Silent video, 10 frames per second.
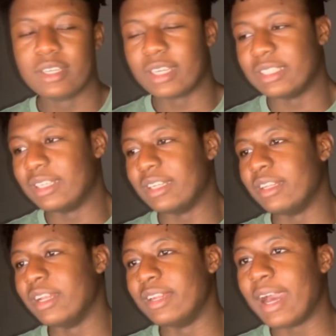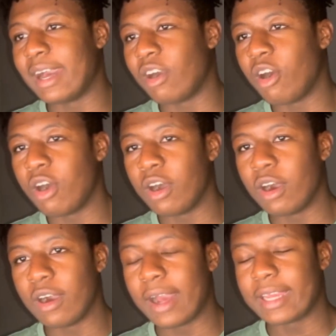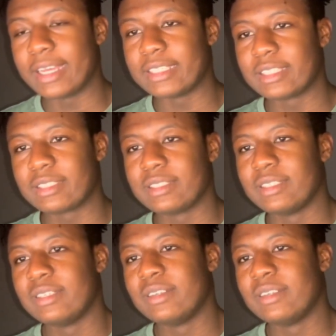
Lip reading: Because then they're not all, I guess.